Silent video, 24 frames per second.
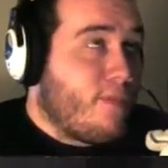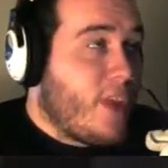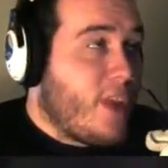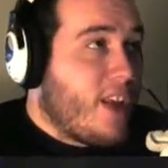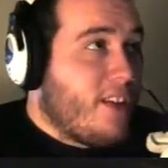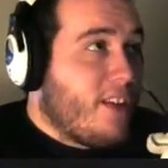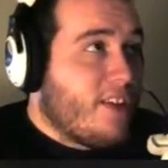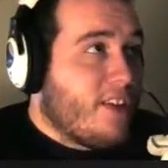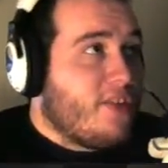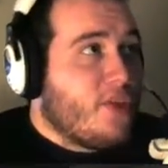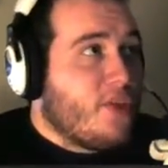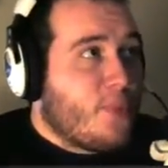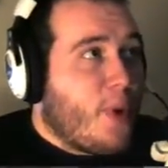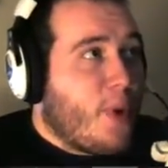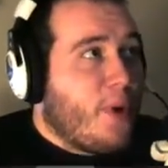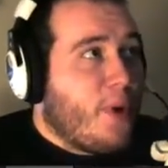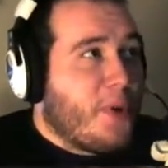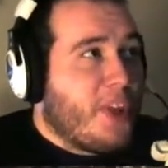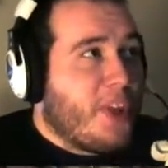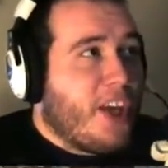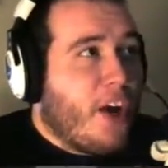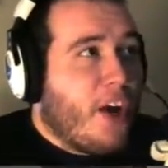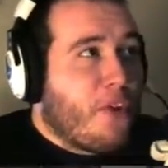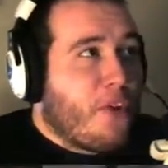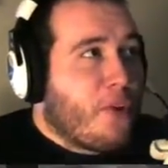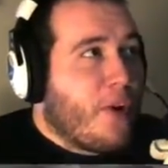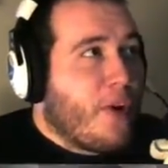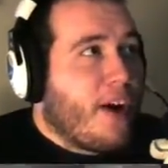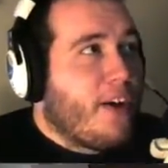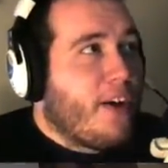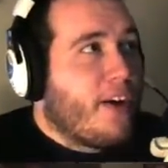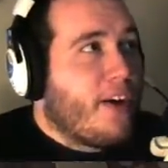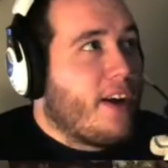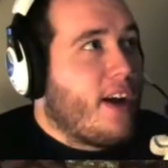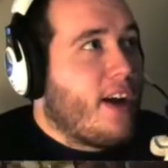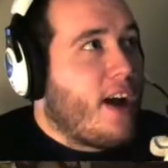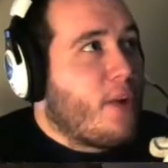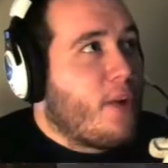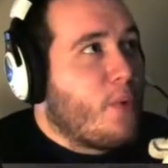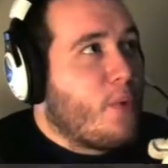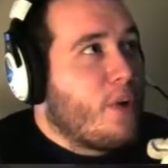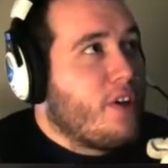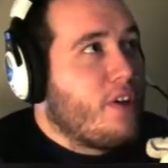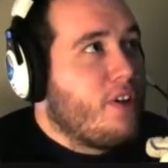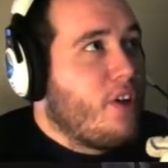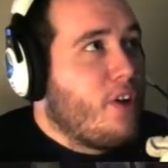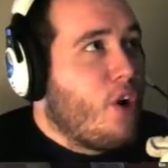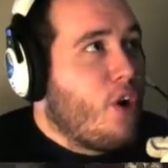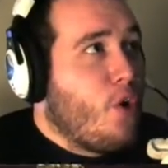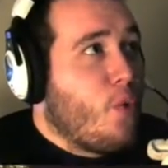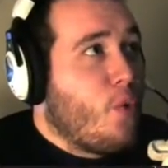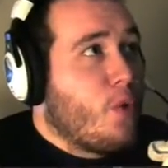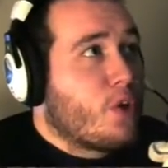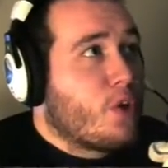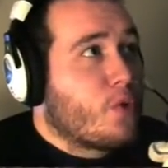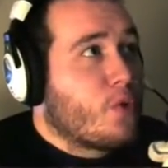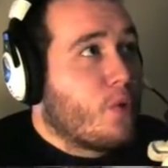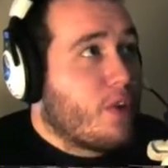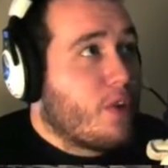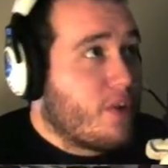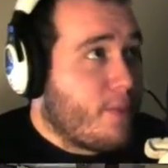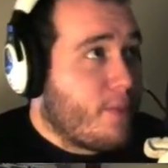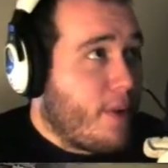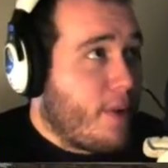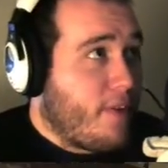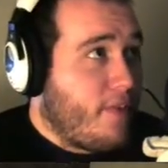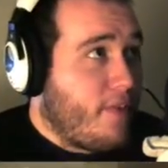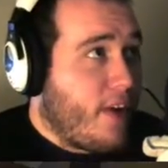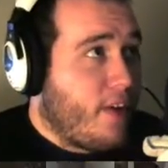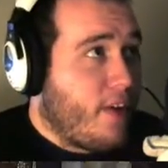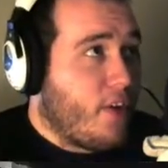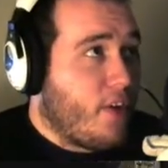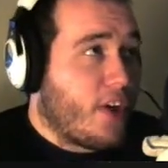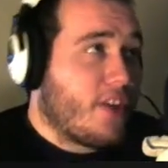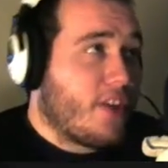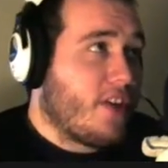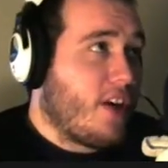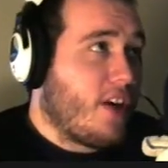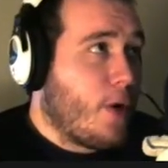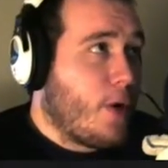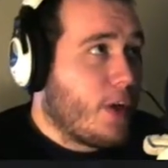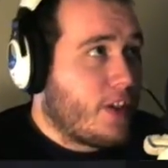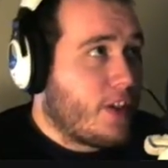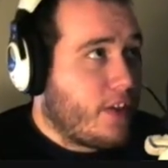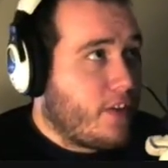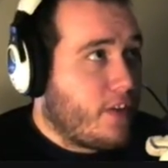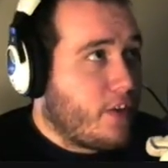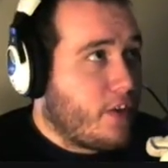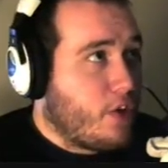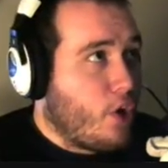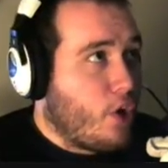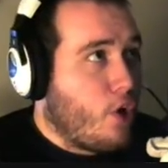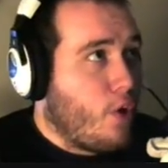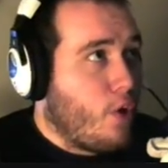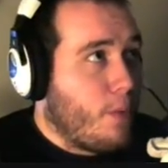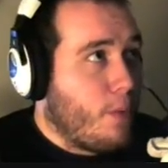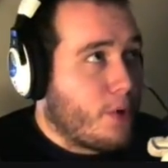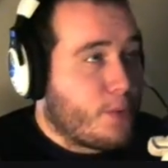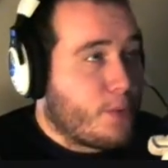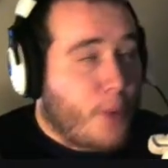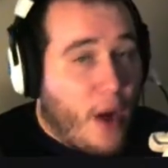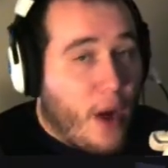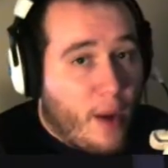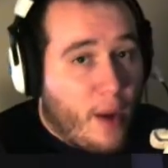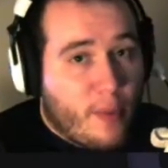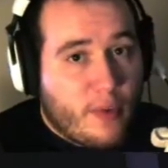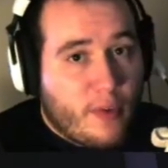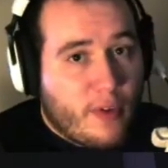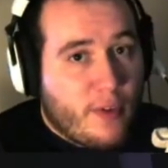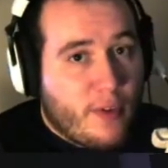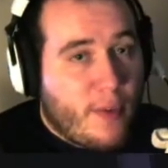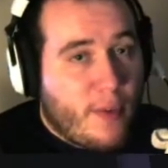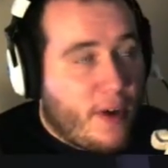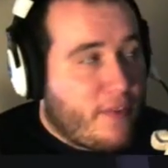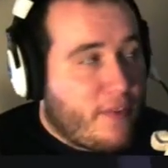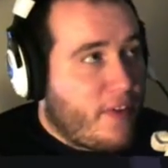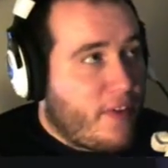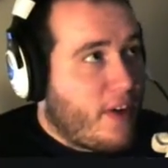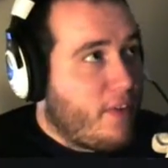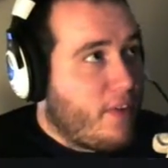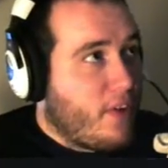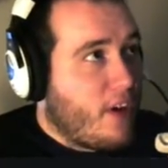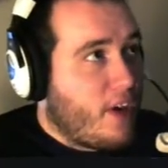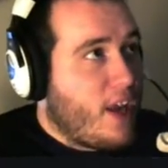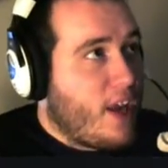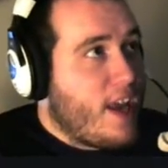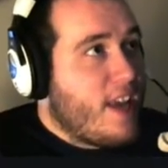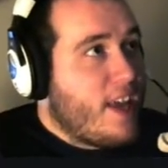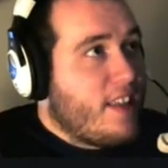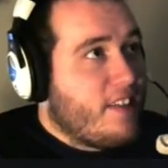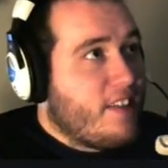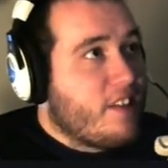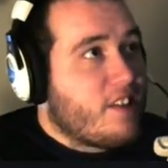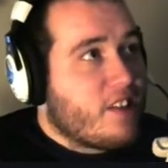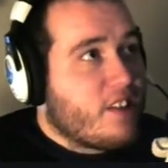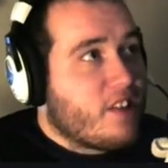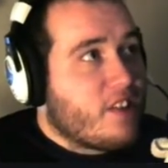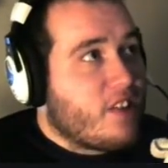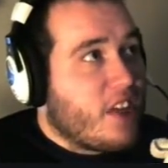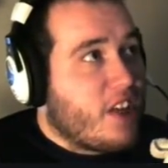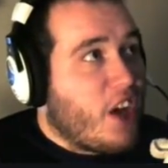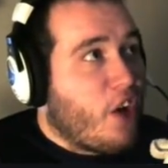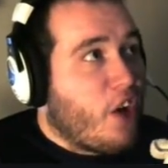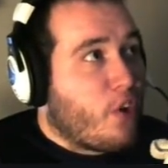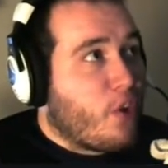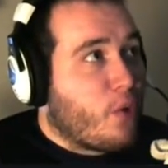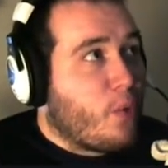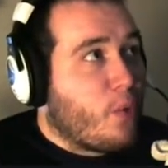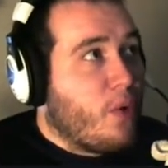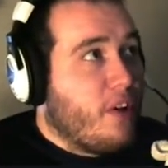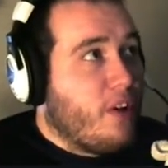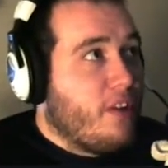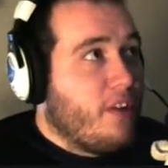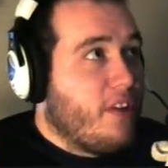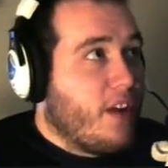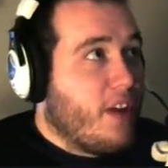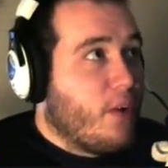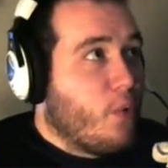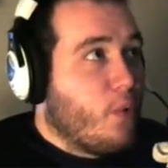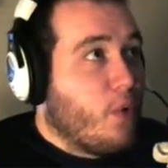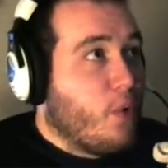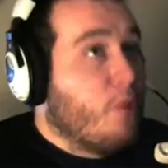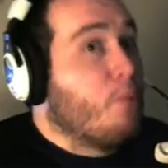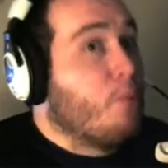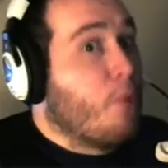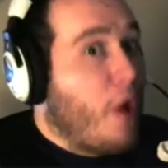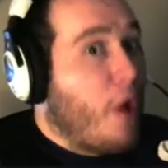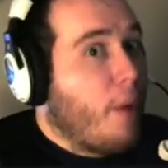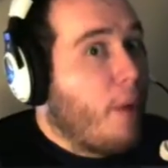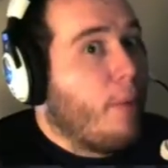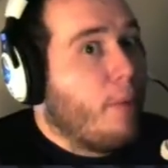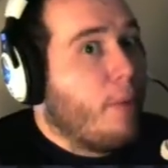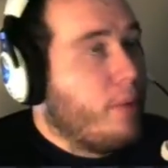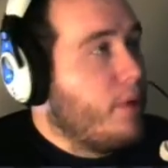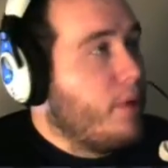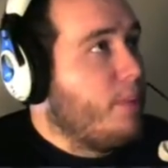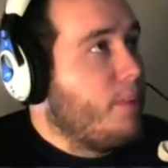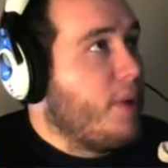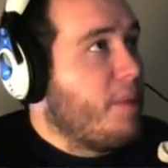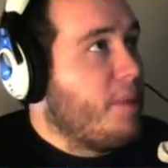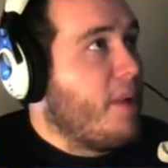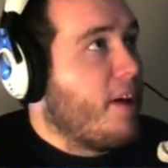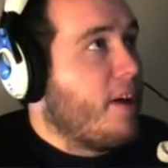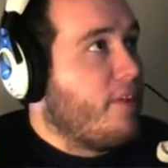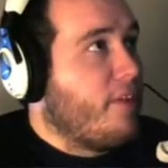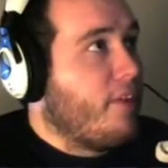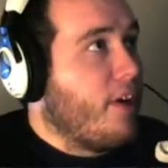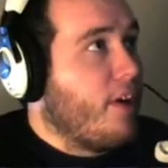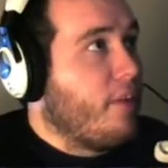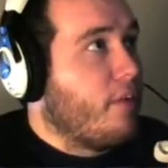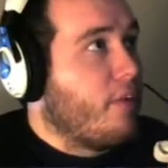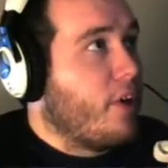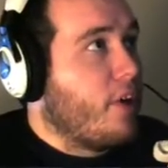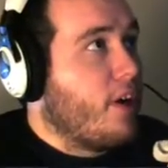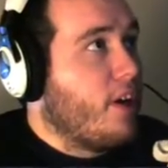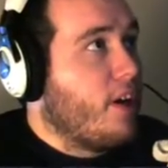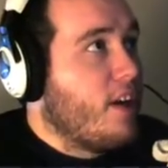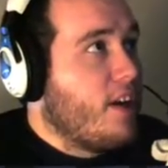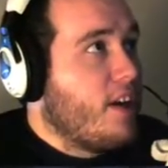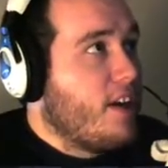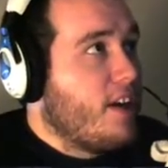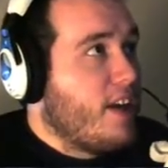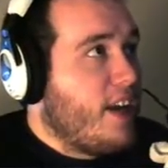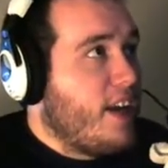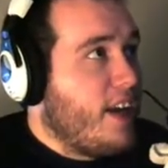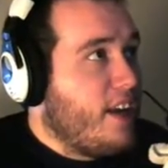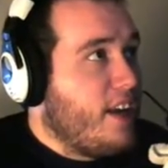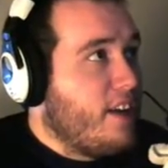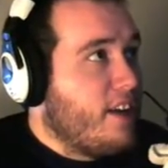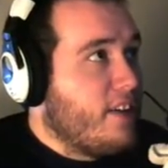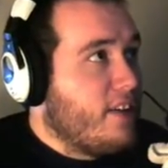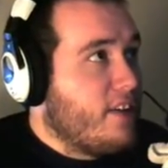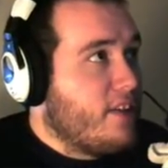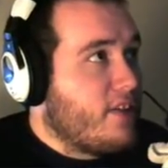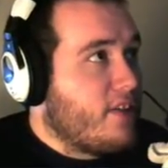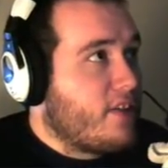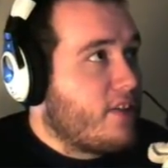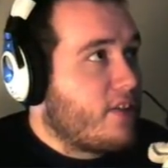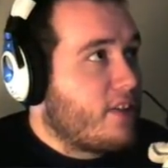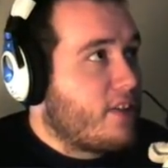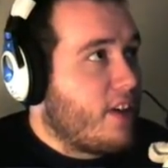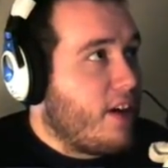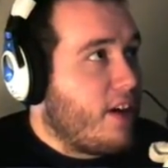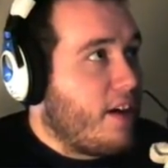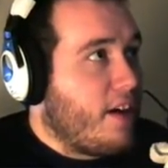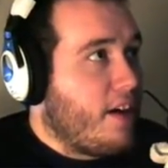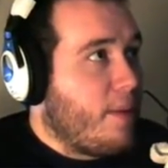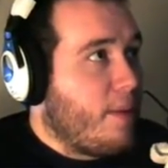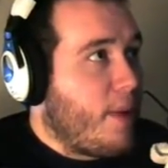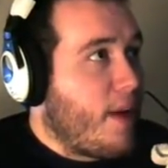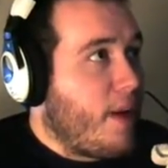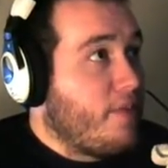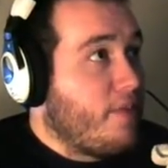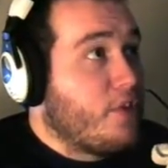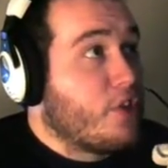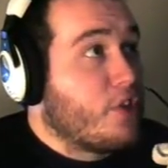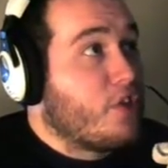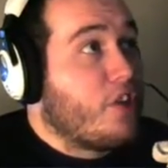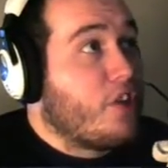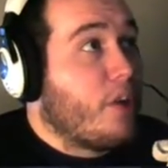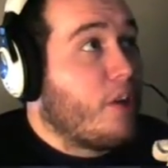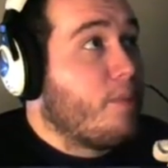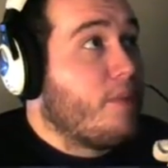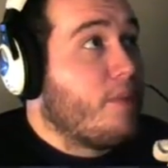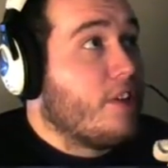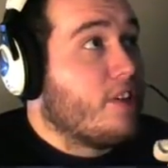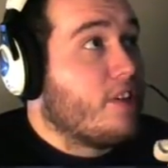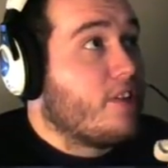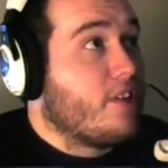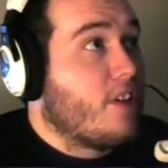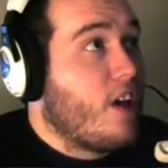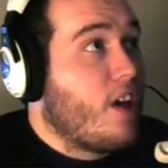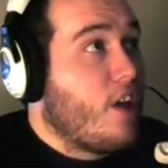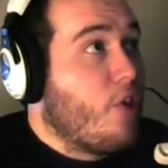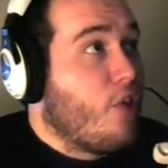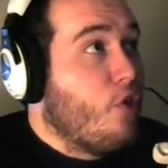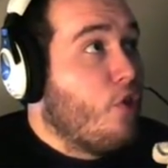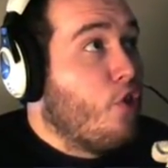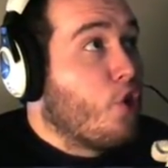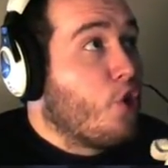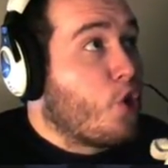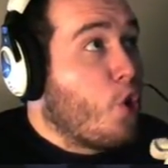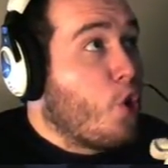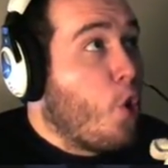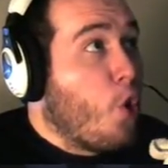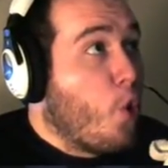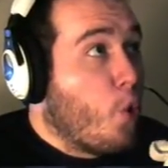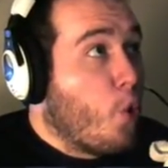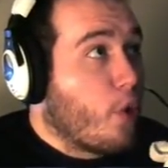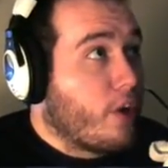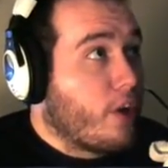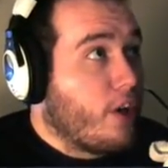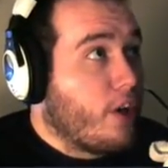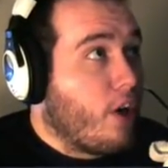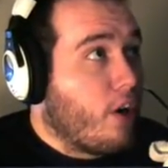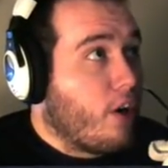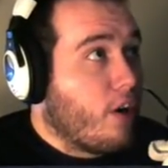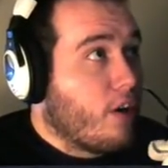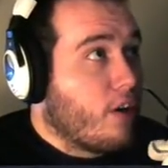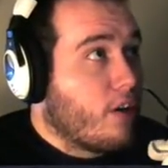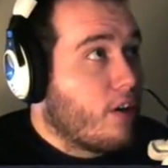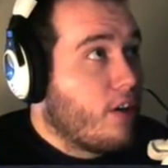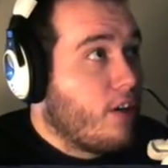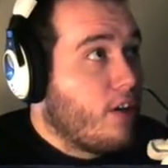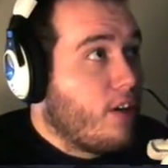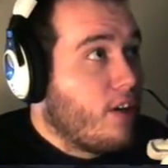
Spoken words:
This is probably the other area. I wouldn't know which one is my favorite, because I know I said the dome is probably my favorite. This is the other one that would probably be my favorite. I've just dubbed this the courtyard.